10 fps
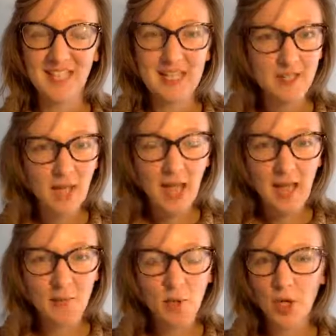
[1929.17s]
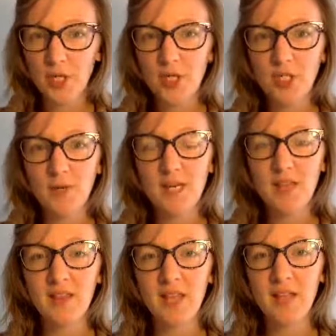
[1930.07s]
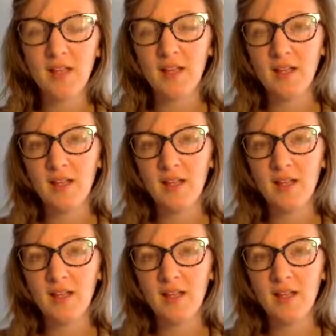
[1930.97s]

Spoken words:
It's okay, I'm not going to do anything